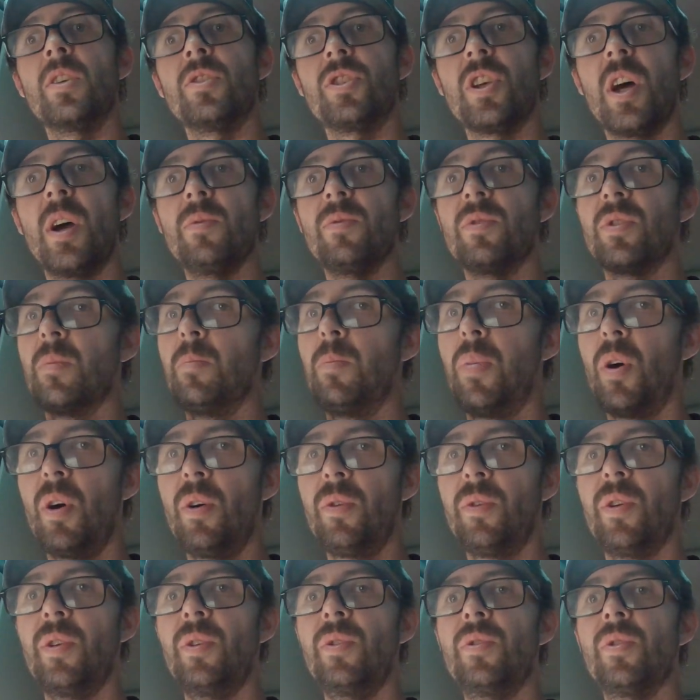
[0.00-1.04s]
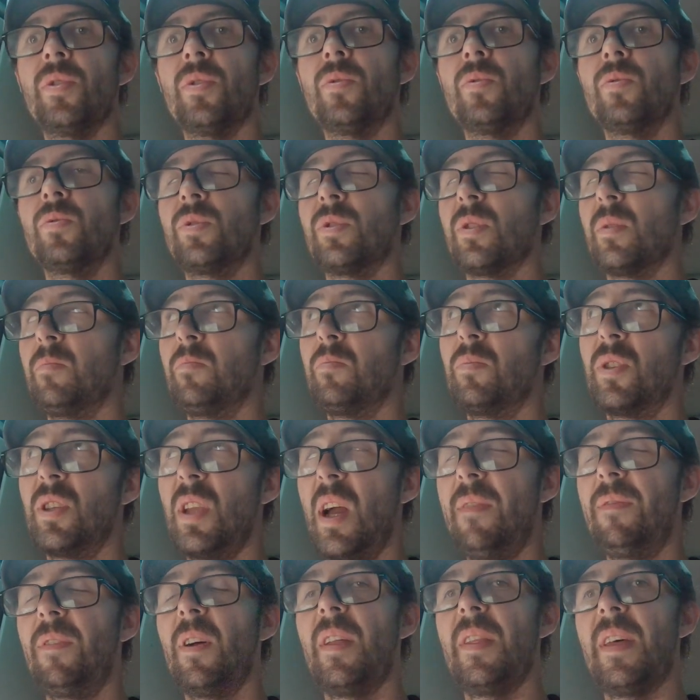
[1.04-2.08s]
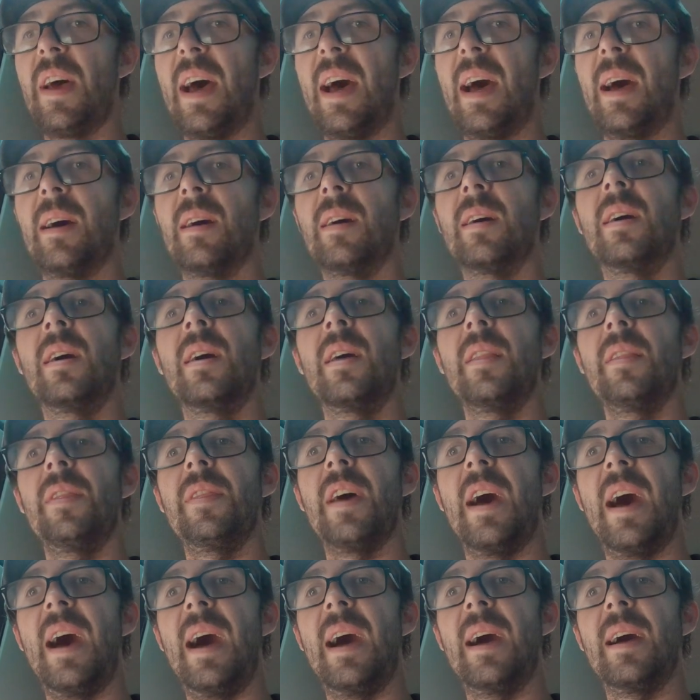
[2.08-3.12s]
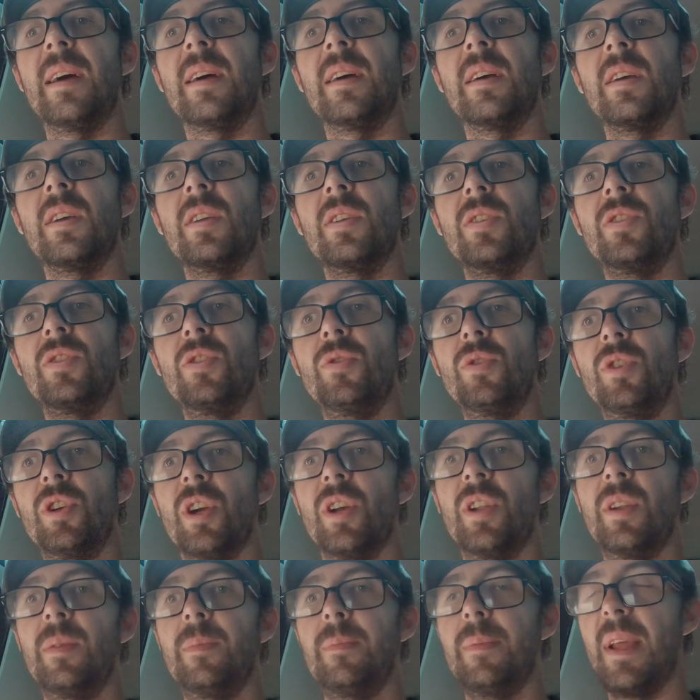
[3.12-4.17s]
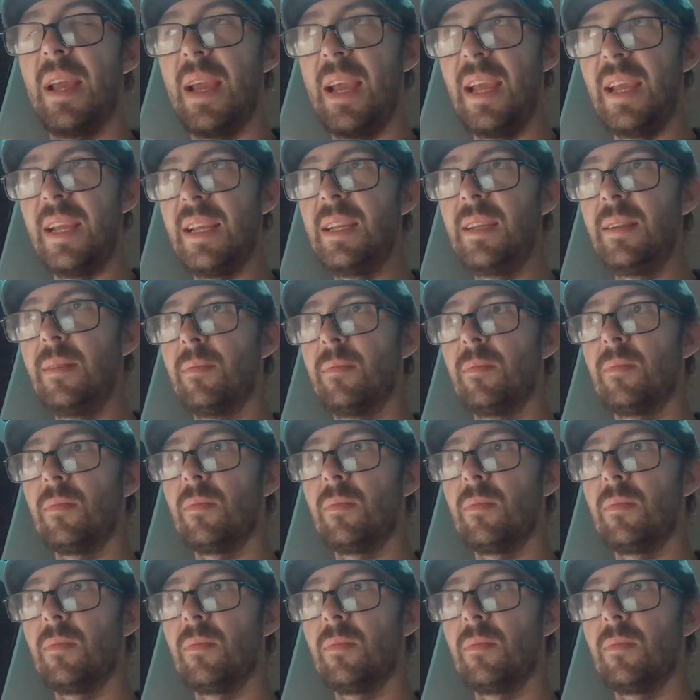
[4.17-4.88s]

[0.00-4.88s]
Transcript: So, some pot noodles, stuff like that, that you can eat